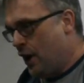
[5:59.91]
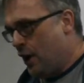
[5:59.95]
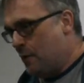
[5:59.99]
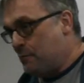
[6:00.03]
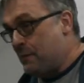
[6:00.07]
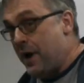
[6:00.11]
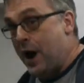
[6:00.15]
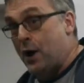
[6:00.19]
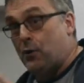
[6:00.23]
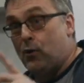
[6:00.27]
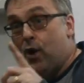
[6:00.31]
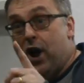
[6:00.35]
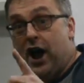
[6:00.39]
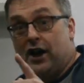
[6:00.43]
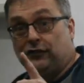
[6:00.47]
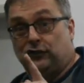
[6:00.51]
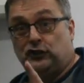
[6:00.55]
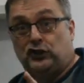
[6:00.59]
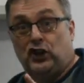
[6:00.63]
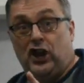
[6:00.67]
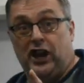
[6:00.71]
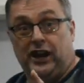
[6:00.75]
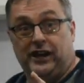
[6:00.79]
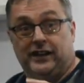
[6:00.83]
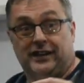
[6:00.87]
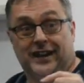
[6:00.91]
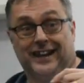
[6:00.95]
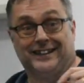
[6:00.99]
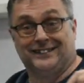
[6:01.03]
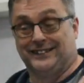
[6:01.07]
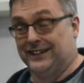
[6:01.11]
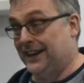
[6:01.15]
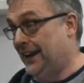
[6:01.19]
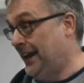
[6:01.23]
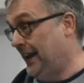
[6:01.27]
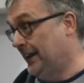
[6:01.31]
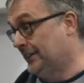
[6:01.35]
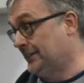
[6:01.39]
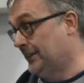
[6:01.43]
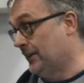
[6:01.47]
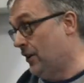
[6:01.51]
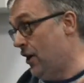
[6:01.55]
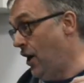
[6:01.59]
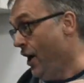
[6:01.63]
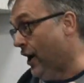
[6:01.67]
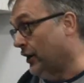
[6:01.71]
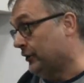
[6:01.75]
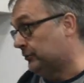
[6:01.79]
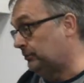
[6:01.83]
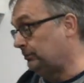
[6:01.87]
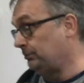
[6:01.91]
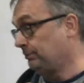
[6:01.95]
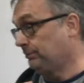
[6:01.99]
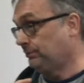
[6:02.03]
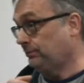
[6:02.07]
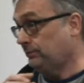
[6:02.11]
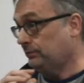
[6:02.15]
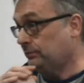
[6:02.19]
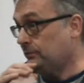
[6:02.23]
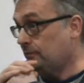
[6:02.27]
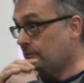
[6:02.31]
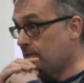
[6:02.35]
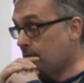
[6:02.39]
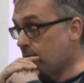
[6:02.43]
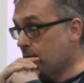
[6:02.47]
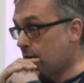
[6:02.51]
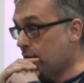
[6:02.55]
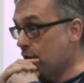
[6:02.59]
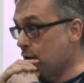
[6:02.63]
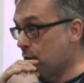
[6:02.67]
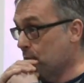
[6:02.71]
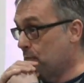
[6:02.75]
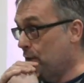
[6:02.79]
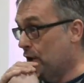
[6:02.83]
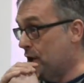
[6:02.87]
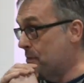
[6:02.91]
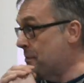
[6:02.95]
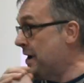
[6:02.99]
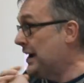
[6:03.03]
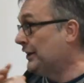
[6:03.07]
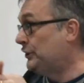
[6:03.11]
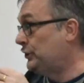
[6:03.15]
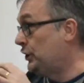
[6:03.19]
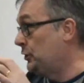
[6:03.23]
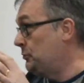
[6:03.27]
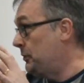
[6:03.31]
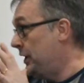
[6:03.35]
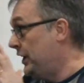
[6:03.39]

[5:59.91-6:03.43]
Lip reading: My wife, Jane, isn't here tonight. But imagine